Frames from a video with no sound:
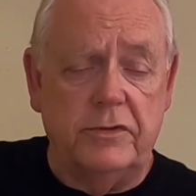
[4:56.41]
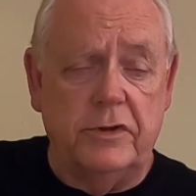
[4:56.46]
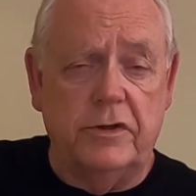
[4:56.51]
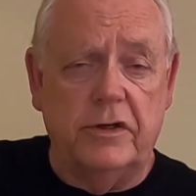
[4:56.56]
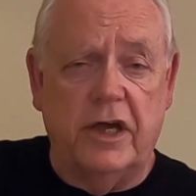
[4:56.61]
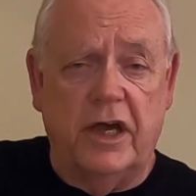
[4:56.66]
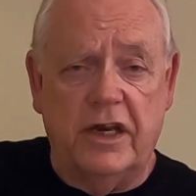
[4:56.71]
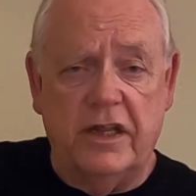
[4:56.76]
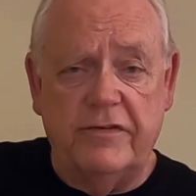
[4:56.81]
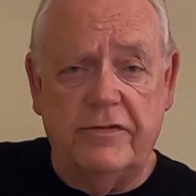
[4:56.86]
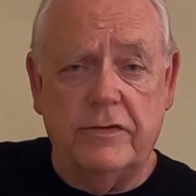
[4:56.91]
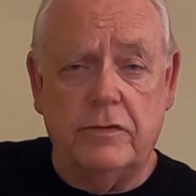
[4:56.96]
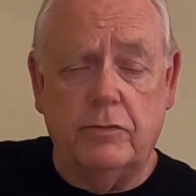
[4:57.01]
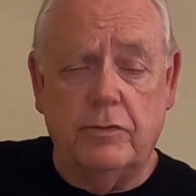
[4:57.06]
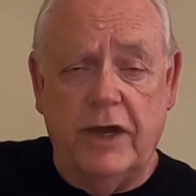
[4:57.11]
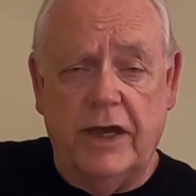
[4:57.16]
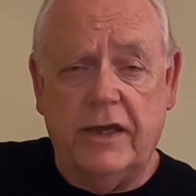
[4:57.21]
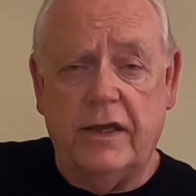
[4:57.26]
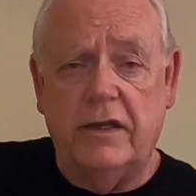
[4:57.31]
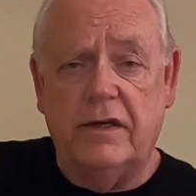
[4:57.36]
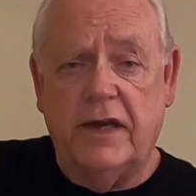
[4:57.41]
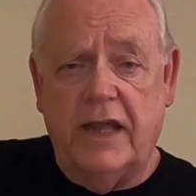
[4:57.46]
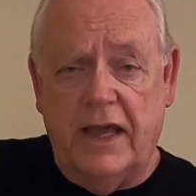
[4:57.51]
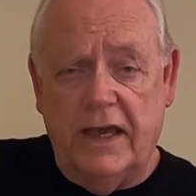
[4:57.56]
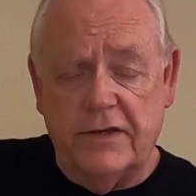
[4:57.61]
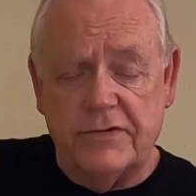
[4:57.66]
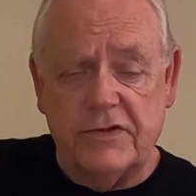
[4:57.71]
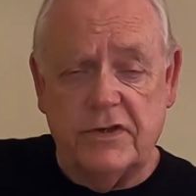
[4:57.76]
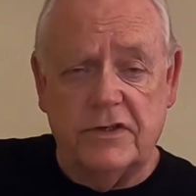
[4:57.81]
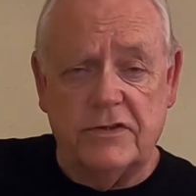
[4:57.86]
You're not even
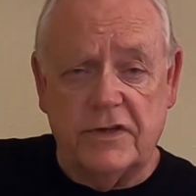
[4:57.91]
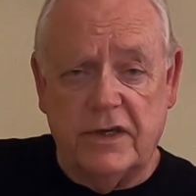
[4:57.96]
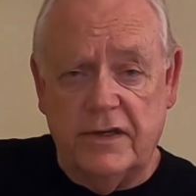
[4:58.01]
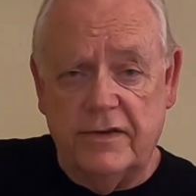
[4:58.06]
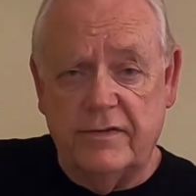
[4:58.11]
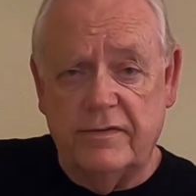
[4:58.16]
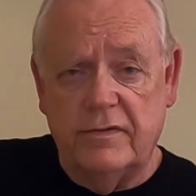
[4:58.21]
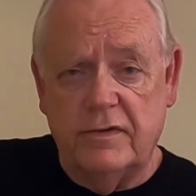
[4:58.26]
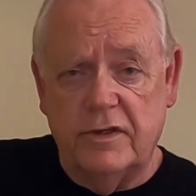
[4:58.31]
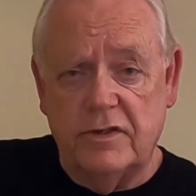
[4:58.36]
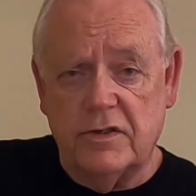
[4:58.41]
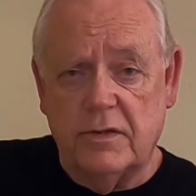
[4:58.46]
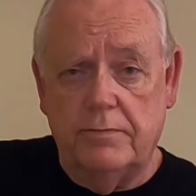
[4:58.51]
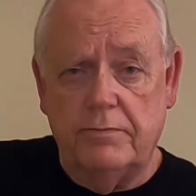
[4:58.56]
recognized as a